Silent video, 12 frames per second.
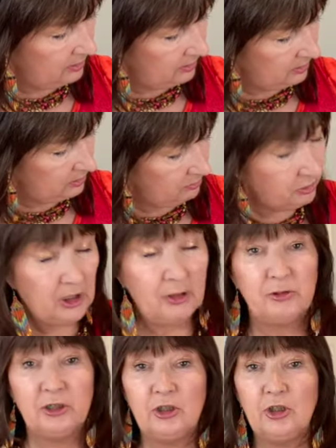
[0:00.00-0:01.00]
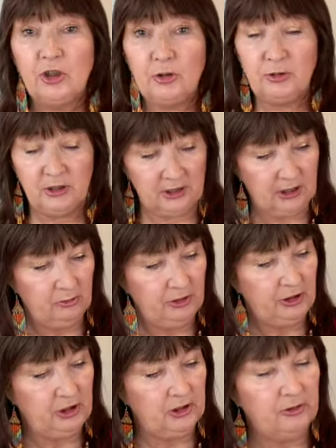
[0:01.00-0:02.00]
Sometimes it's a job to tell
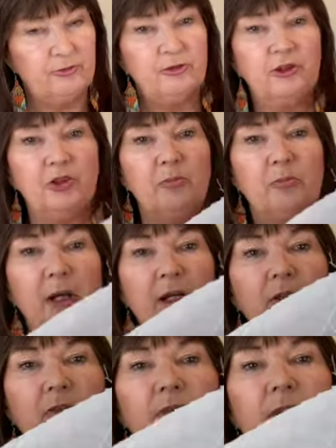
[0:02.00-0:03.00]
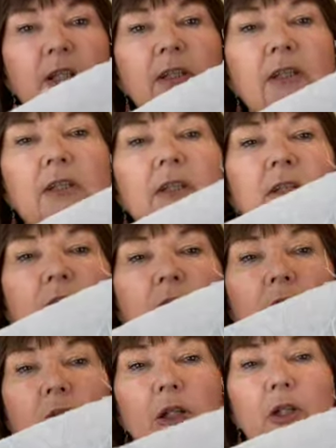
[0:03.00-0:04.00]
which is the front and back of this.
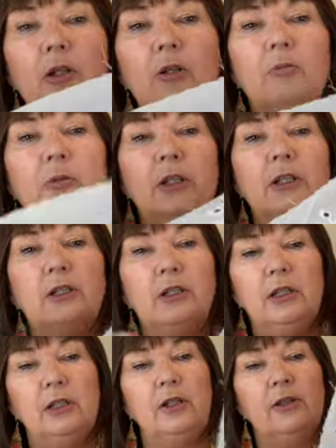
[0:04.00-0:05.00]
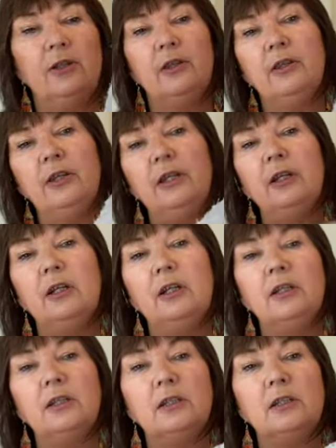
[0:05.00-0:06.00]
But it's thin,
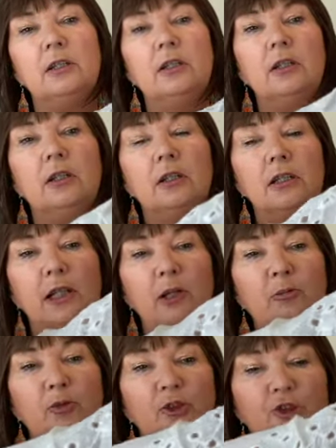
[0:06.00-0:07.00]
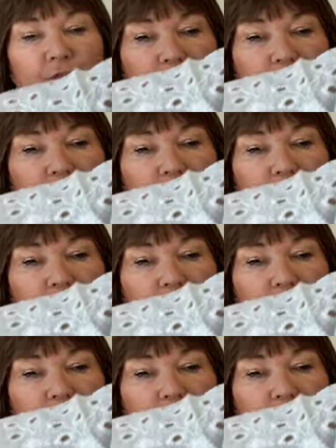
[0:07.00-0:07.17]
it's like broderie